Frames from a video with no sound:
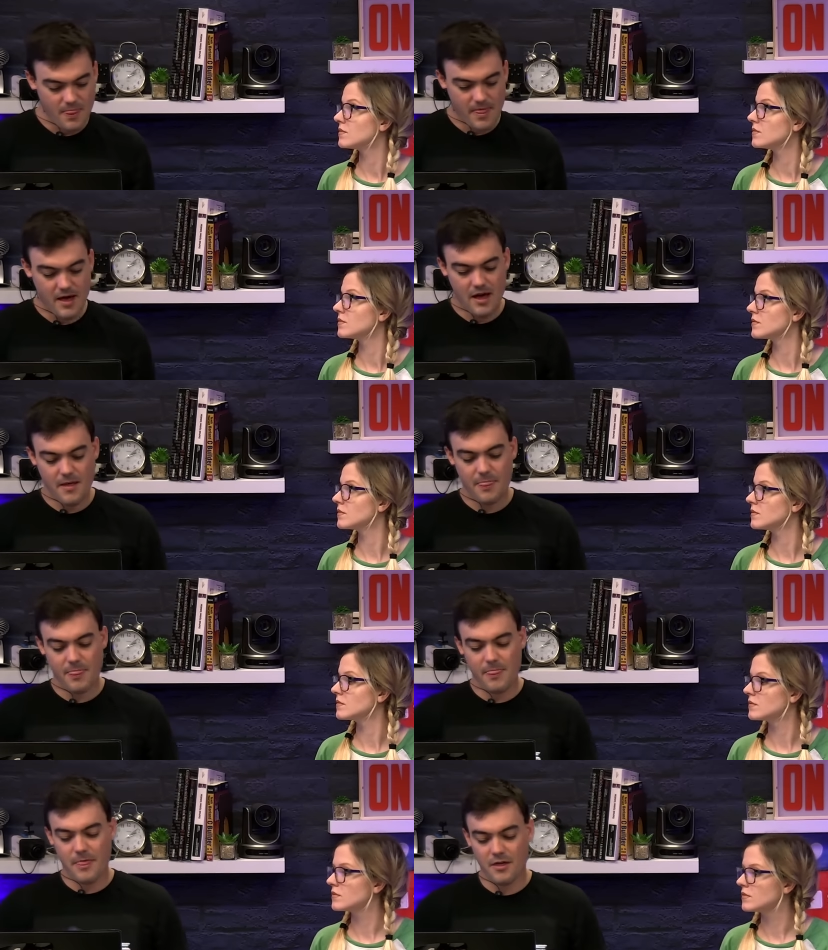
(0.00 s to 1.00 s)
Speaker 1: the
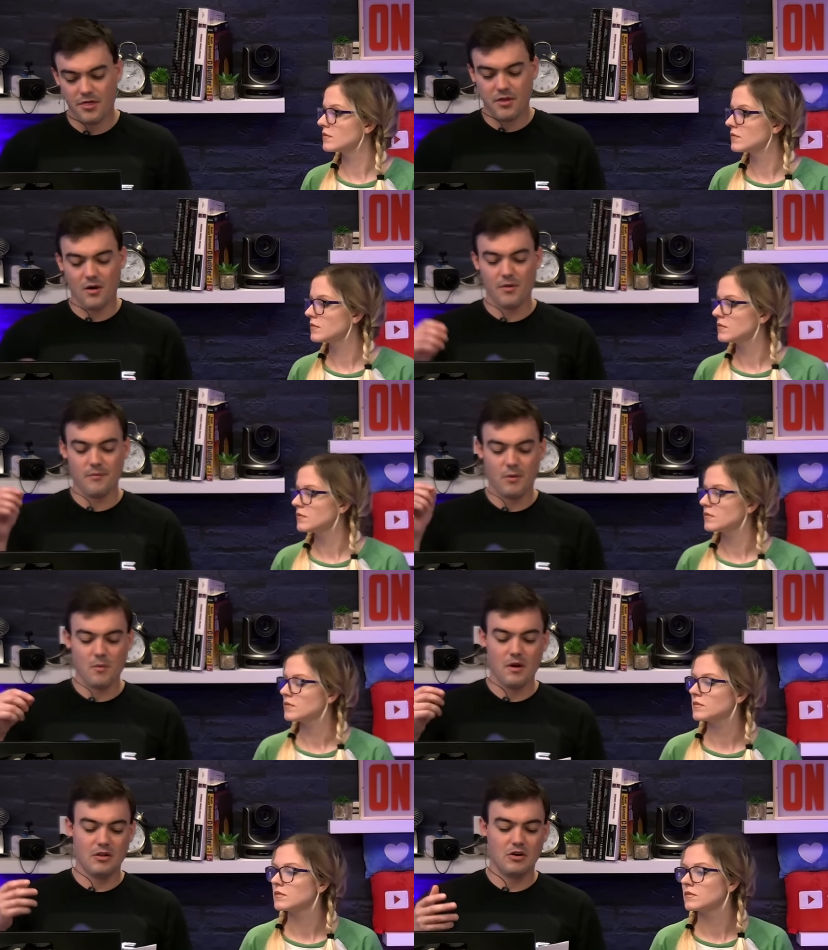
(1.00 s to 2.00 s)
The th what we
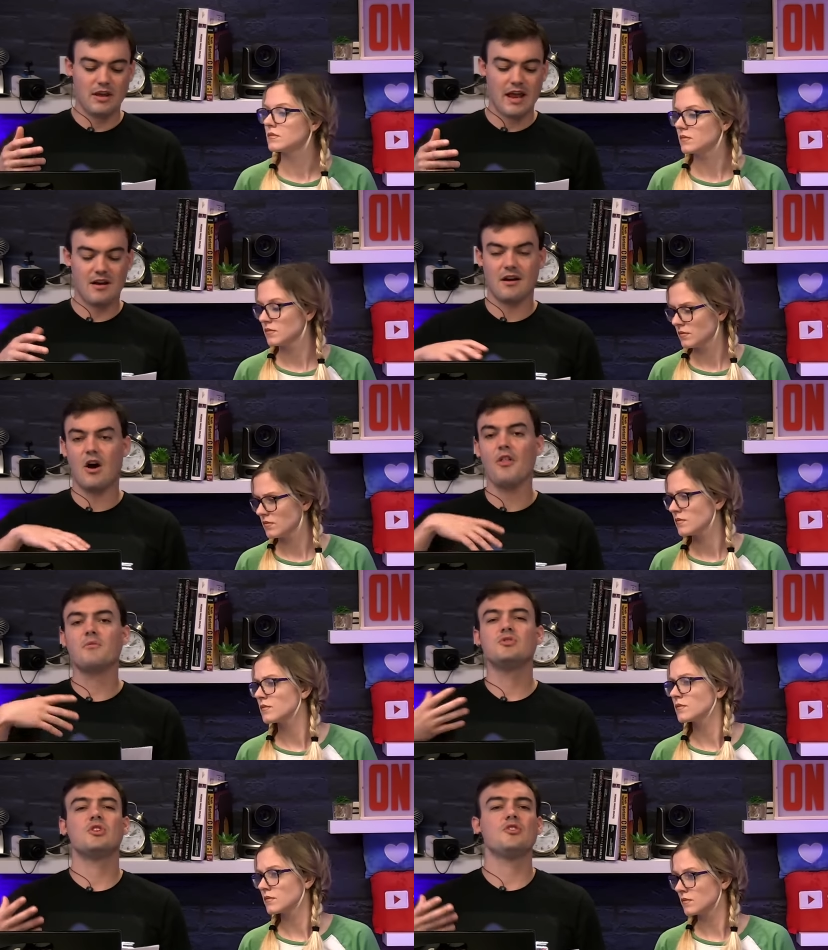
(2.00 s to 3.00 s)
want to look at here, and all the
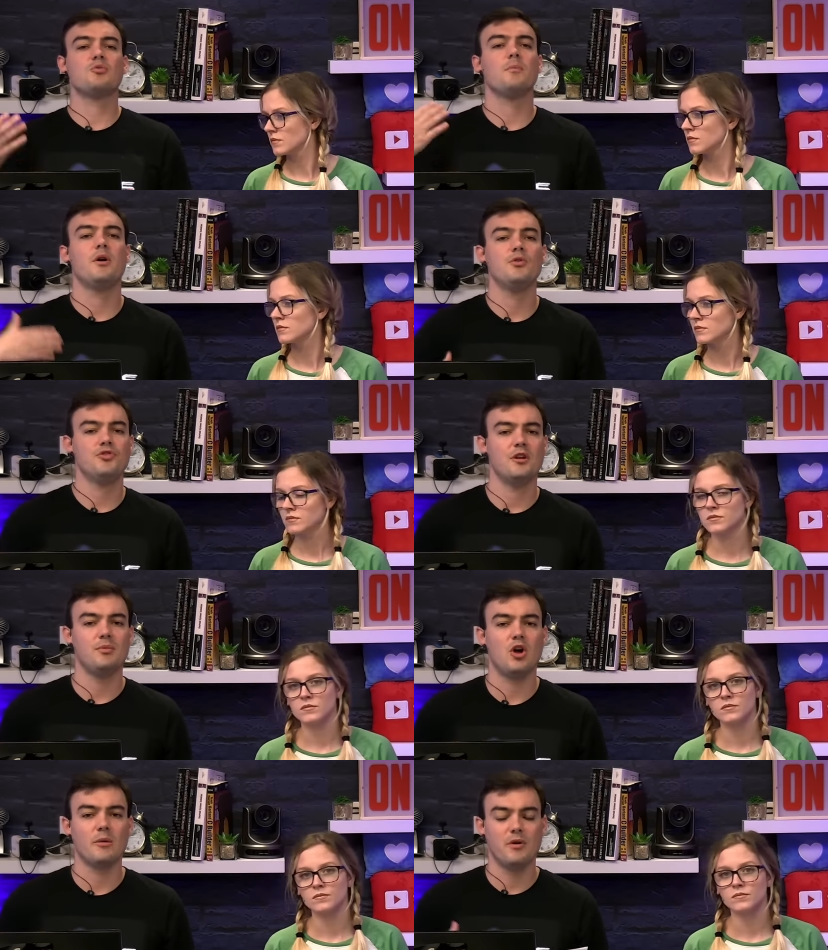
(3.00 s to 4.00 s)
results we'll post in a
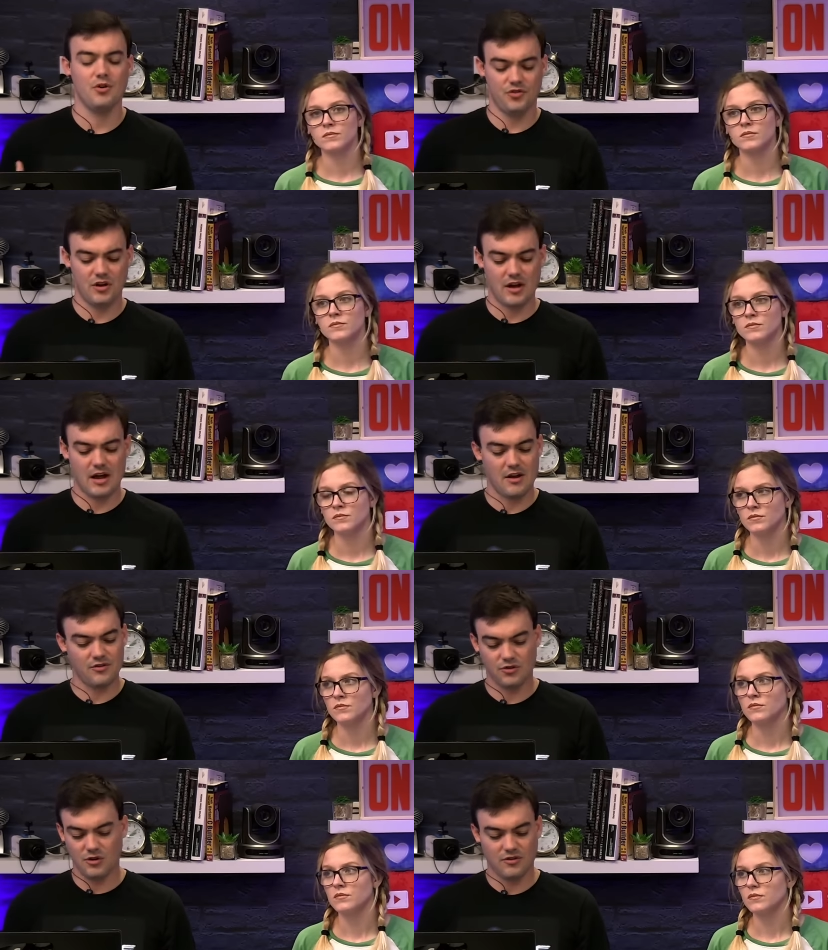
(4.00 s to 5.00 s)
blog post uh,
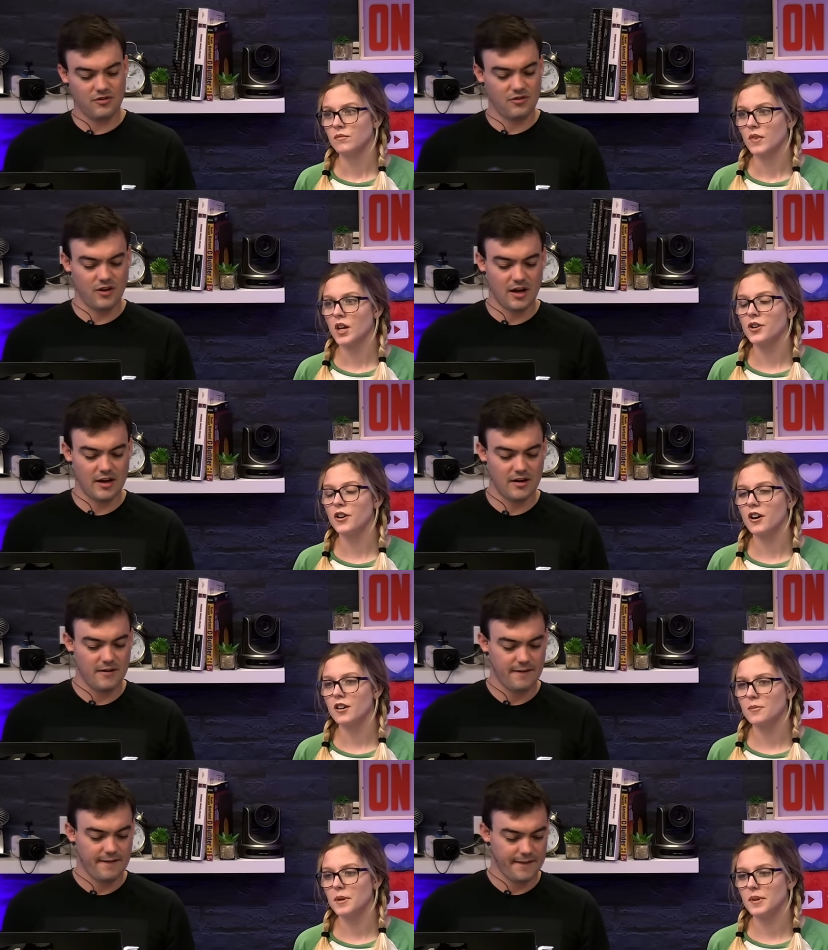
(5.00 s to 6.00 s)
as soon as this is
Speaker 2: done. You're all
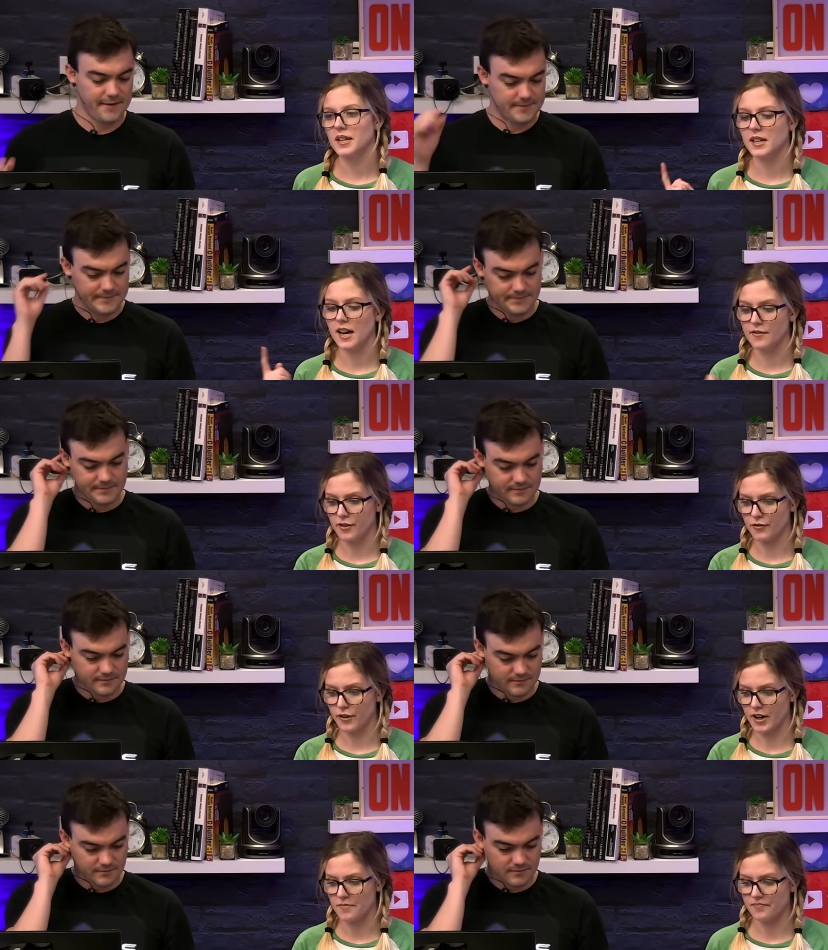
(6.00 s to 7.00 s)
going to be able to get the guide for
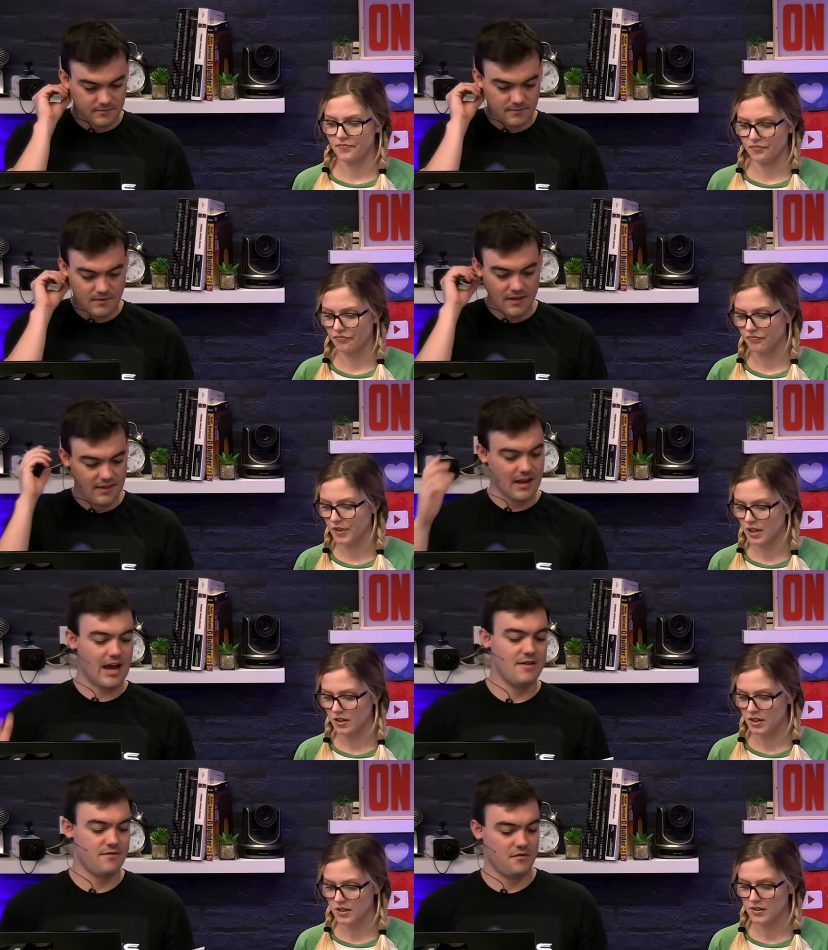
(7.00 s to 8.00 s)
free.
Speaker 1: The
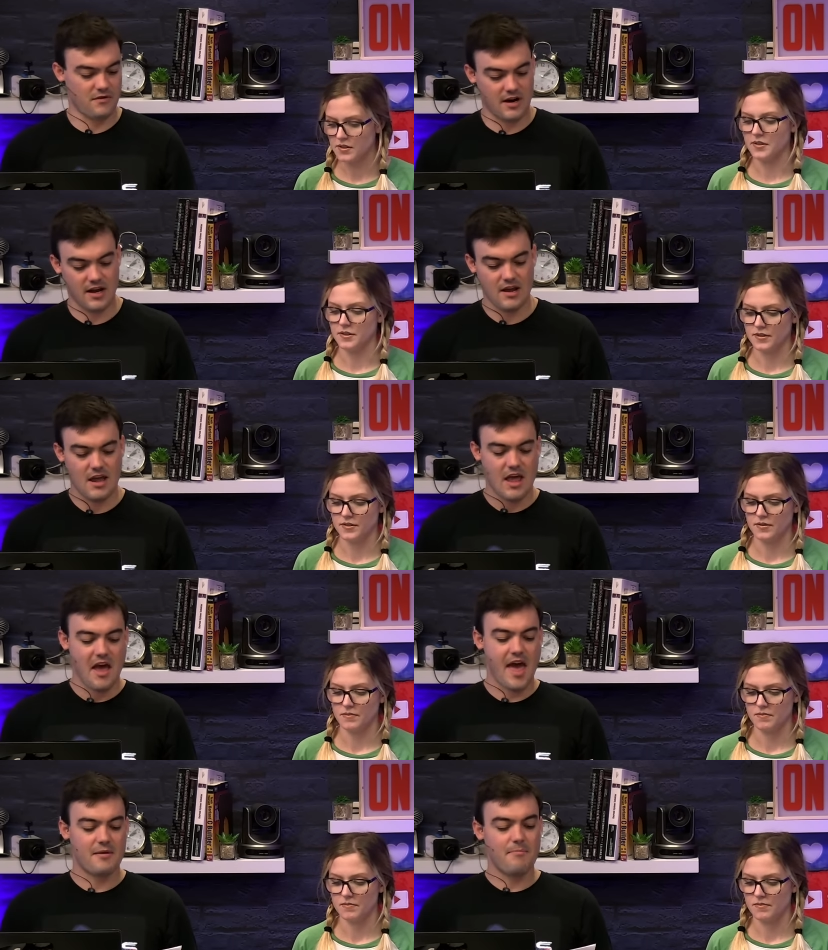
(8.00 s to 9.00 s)
guide for free.
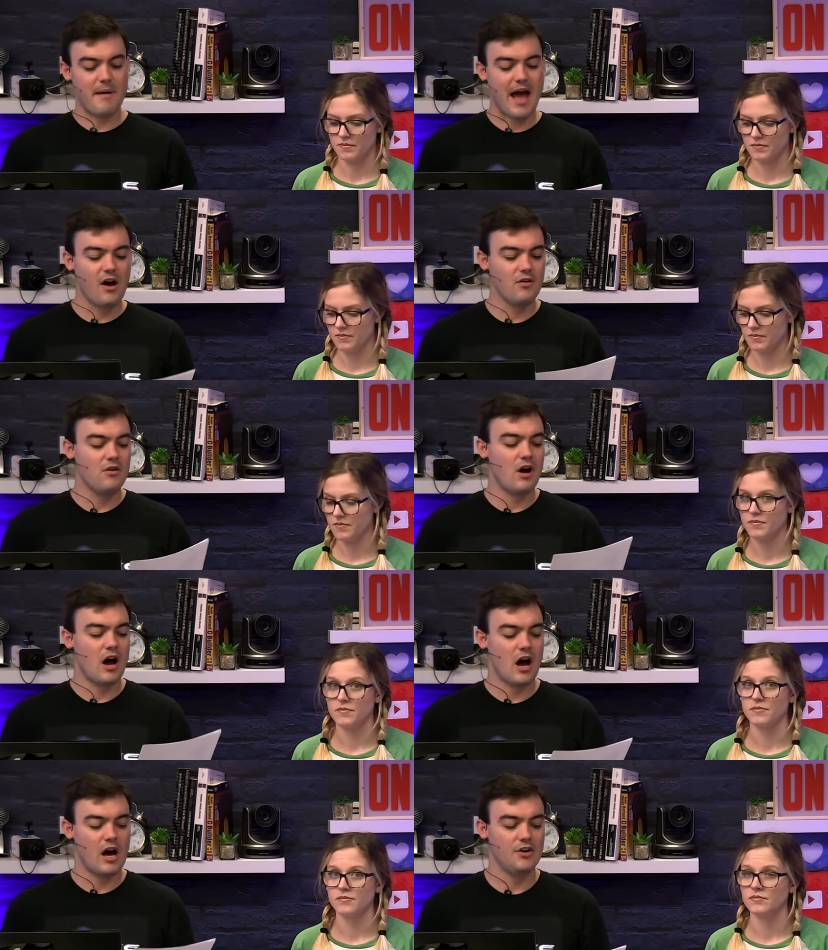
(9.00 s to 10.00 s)
At about one
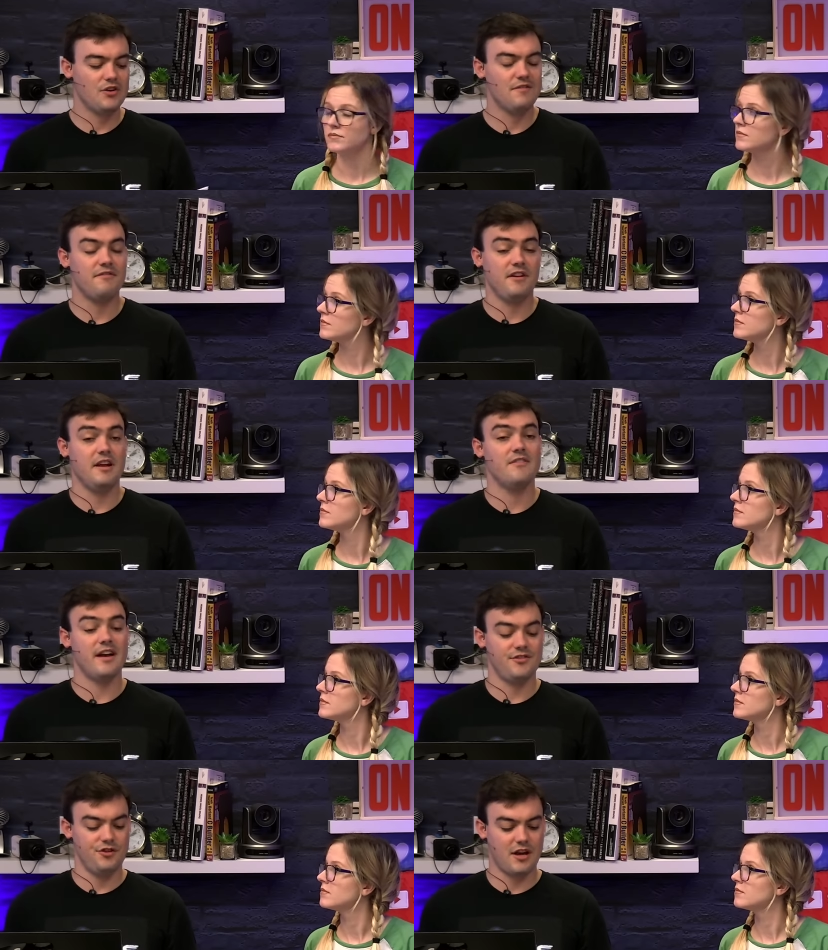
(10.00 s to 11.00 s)
hundred feet of
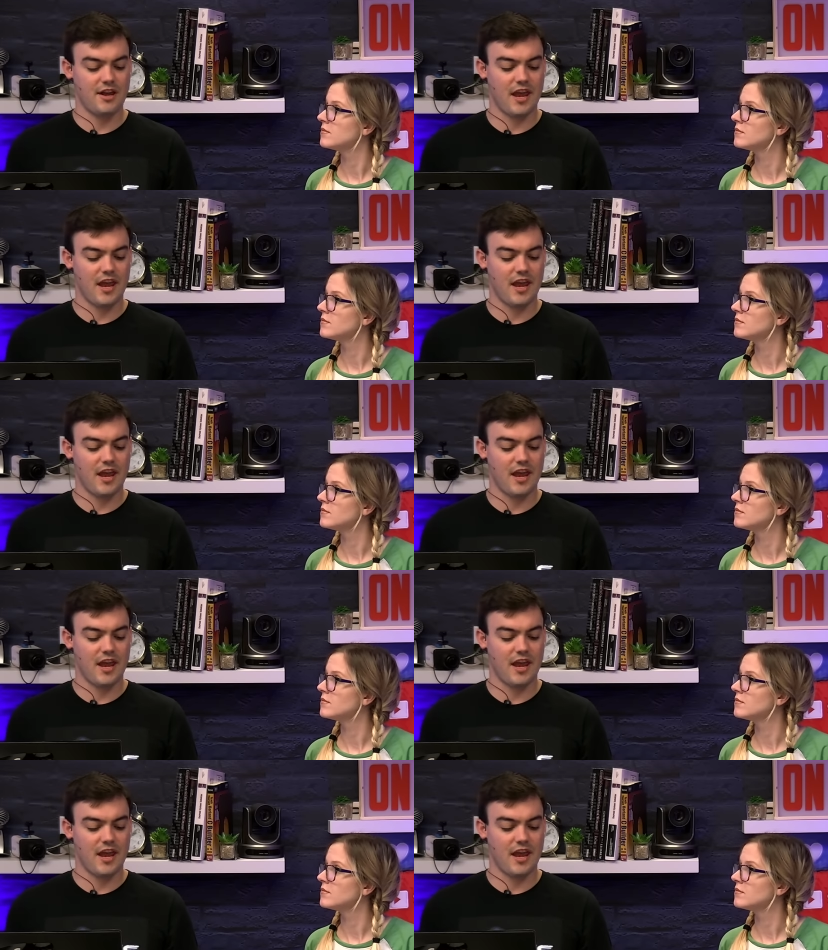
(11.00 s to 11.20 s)
S D I